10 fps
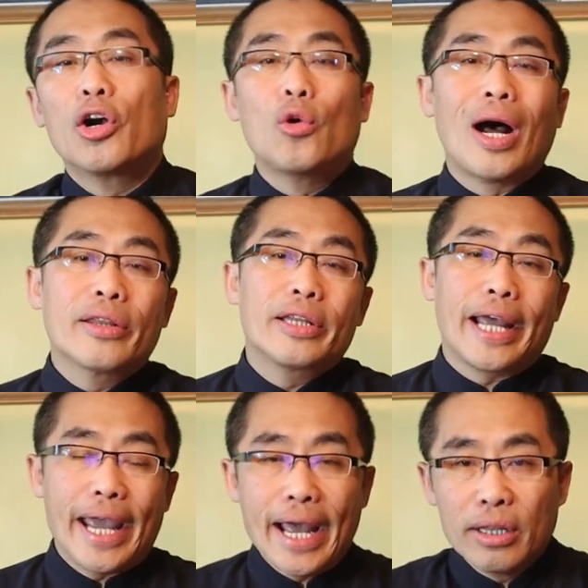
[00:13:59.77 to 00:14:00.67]
around
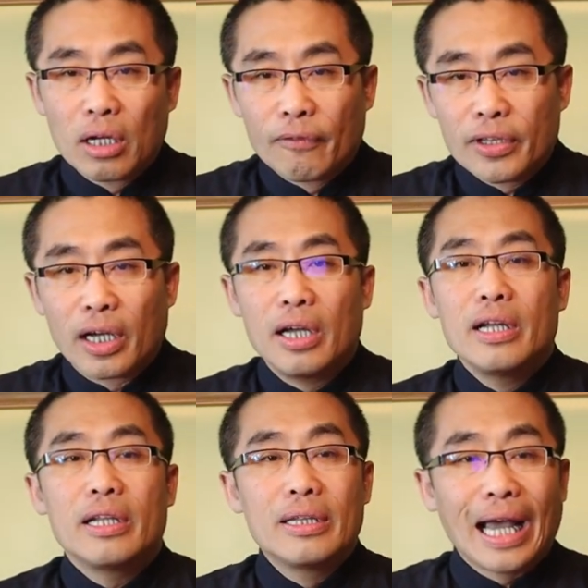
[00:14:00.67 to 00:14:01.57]
the end of the
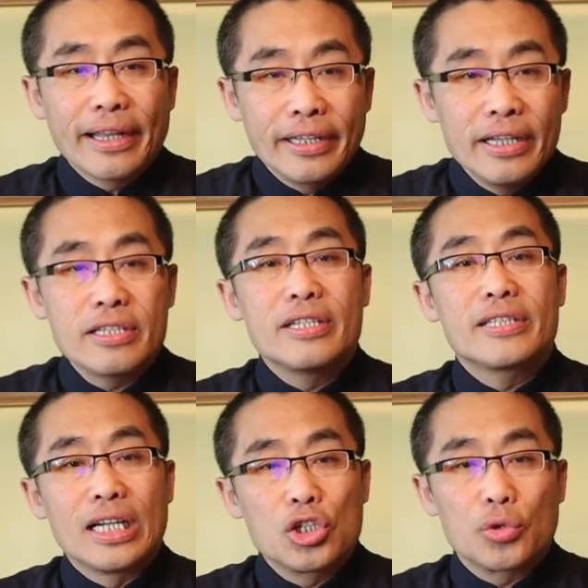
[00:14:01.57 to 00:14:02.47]
19th
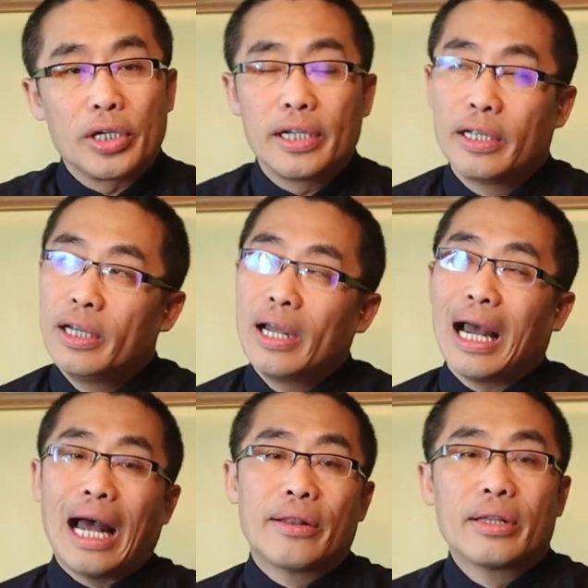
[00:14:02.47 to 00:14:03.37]
century
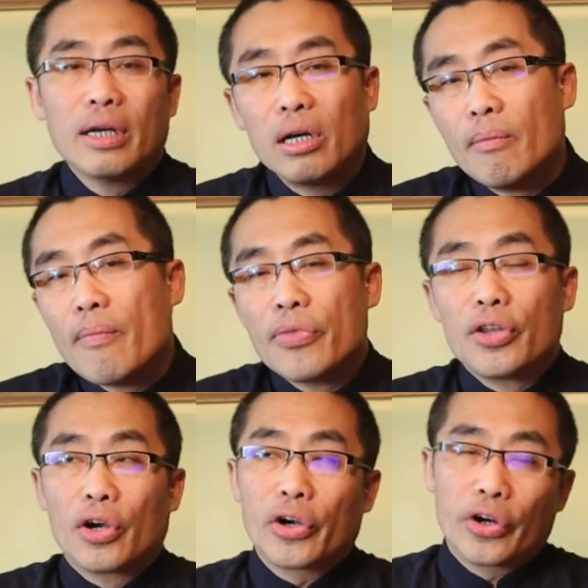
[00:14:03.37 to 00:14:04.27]
and
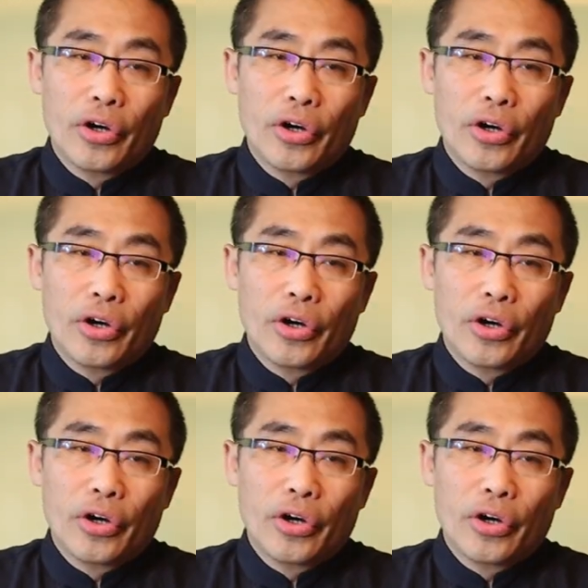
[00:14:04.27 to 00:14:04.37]
the